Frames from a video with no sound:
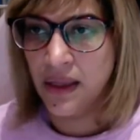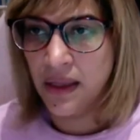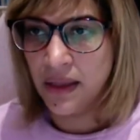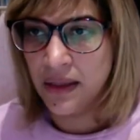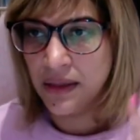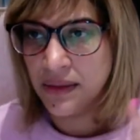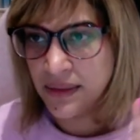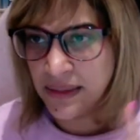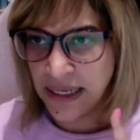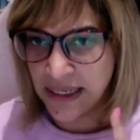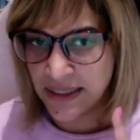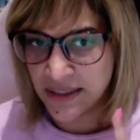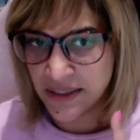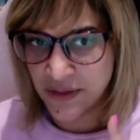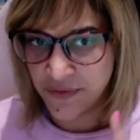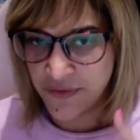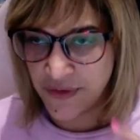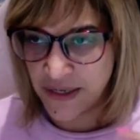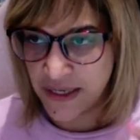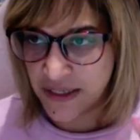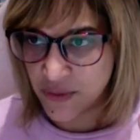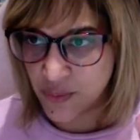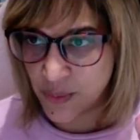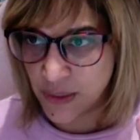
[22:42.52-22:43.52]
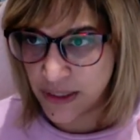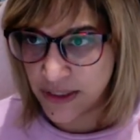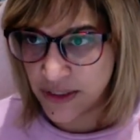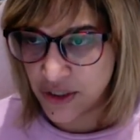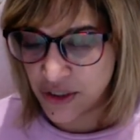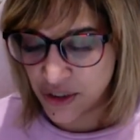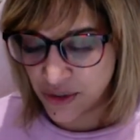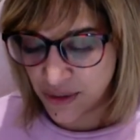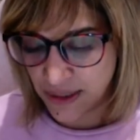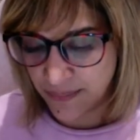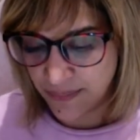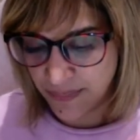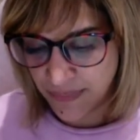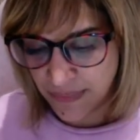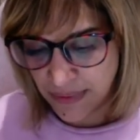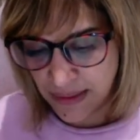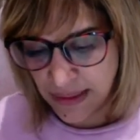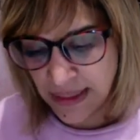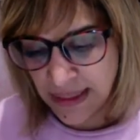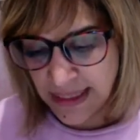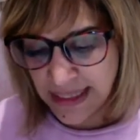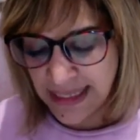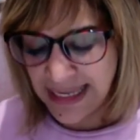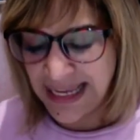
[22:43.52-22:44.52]
That's the first way to do it.
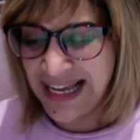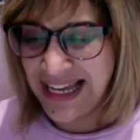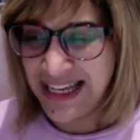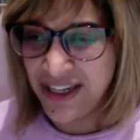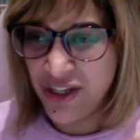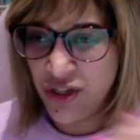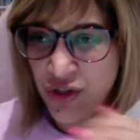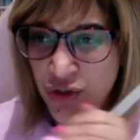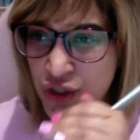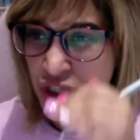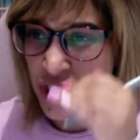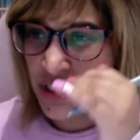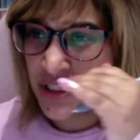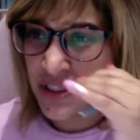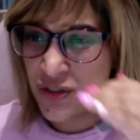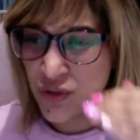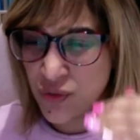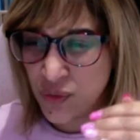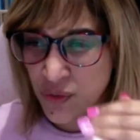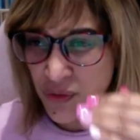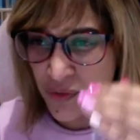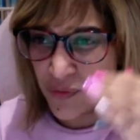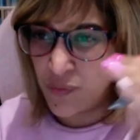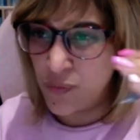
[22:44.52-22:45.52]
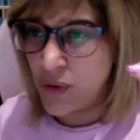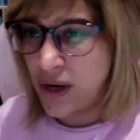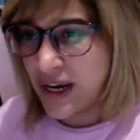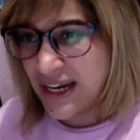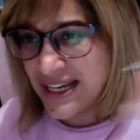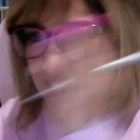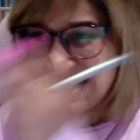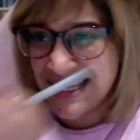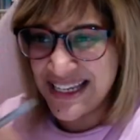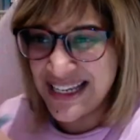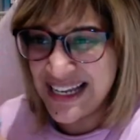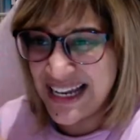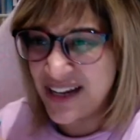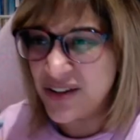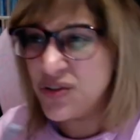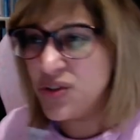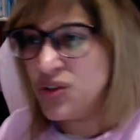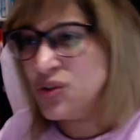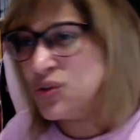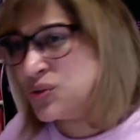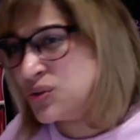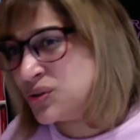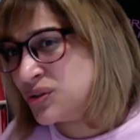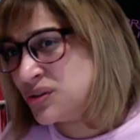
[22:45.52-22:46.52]
And you're just sort of writing out
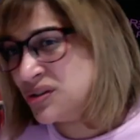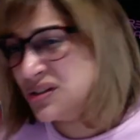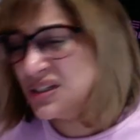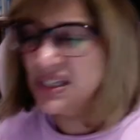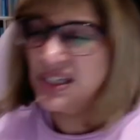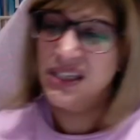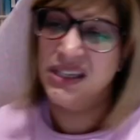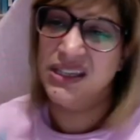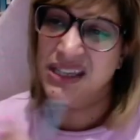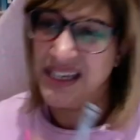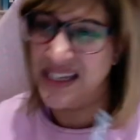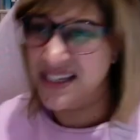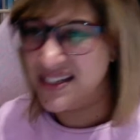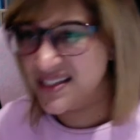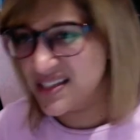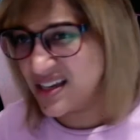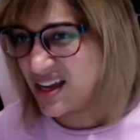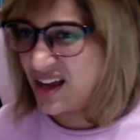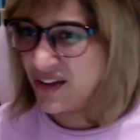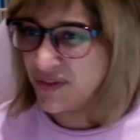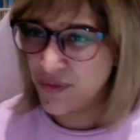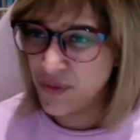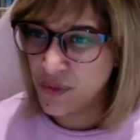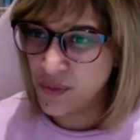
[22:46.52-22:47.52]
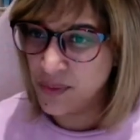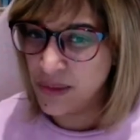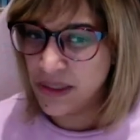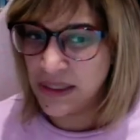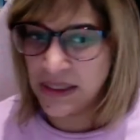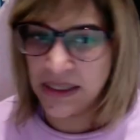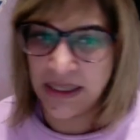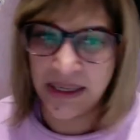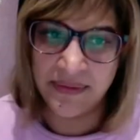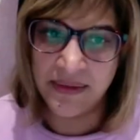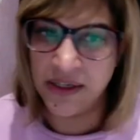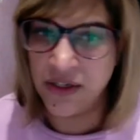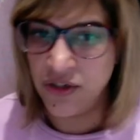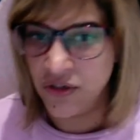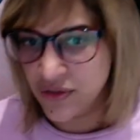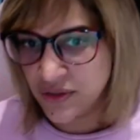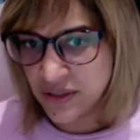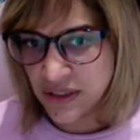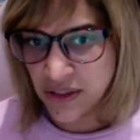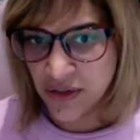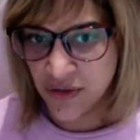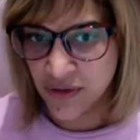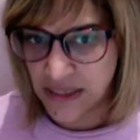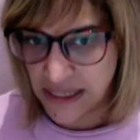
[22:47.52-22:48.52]
your entire formula and then
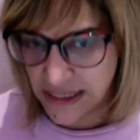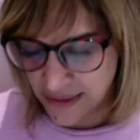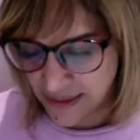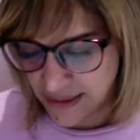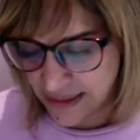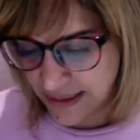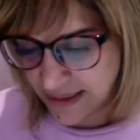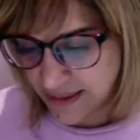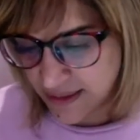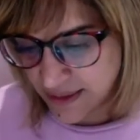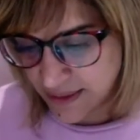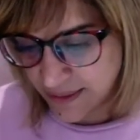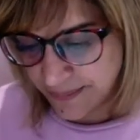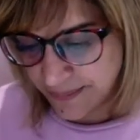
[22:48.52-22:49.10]
using your calculator.